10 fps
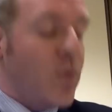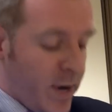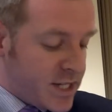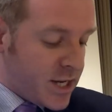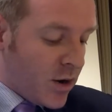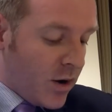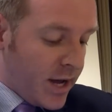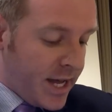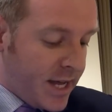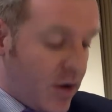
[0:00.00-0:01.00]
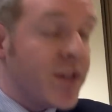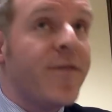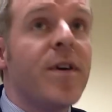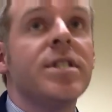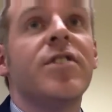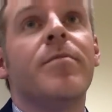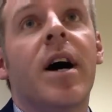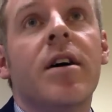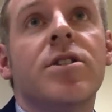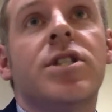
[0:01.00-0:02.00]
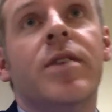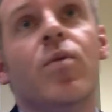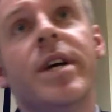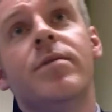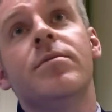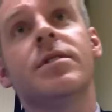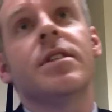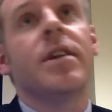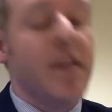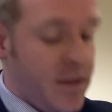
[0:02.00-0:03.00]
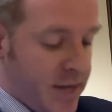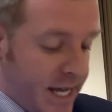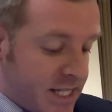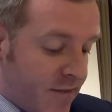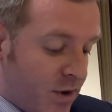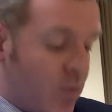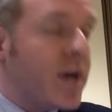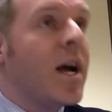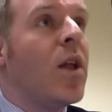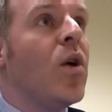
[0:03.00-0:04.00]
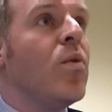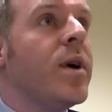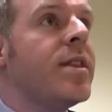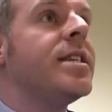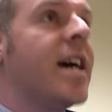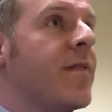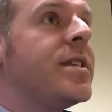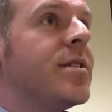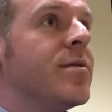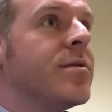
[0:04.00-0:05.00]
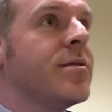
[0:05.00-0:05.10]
which on the 1st of March in Wales is everywhere, along with the daffodil,